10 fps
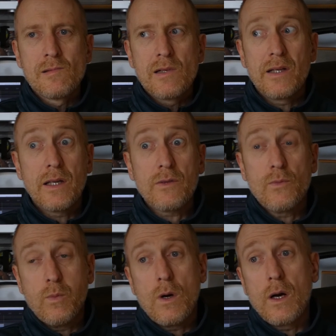And that's
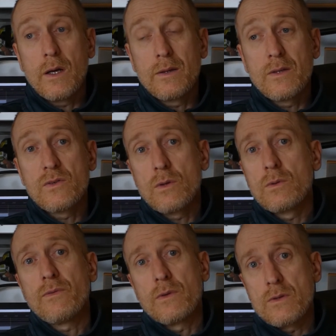why there's no
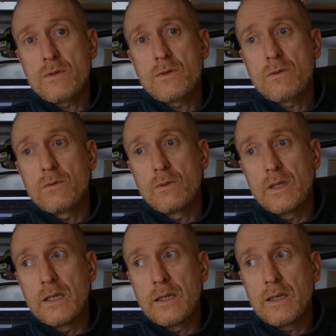difference
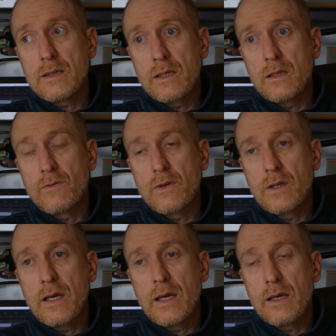really at the end of the
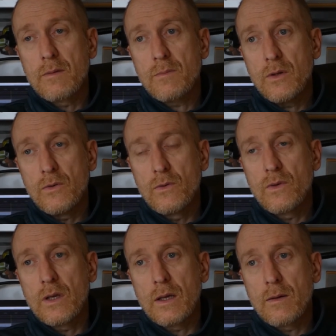day
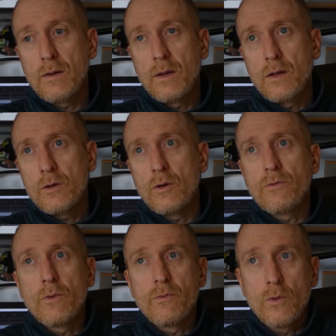using, you know,
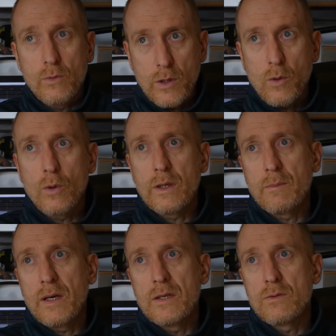for recording
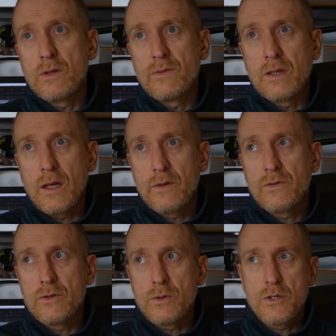bass or even live
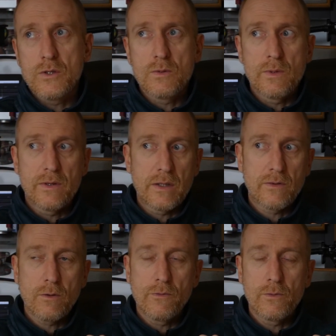situations when things
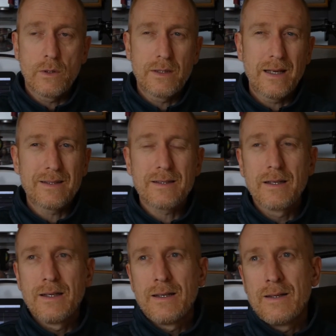go through a desk.
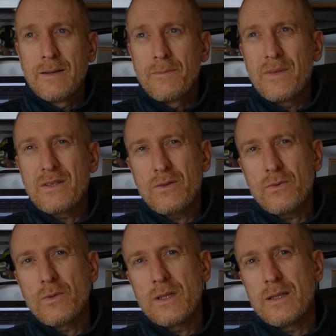There's
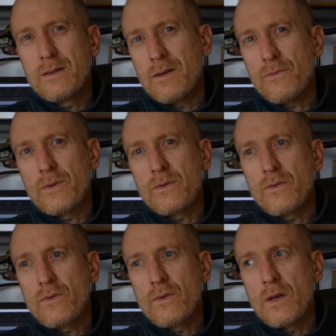not really a
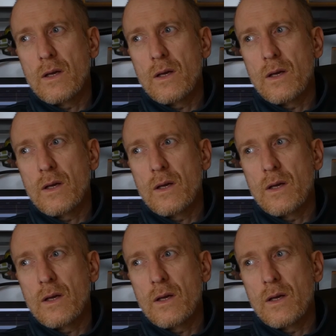difference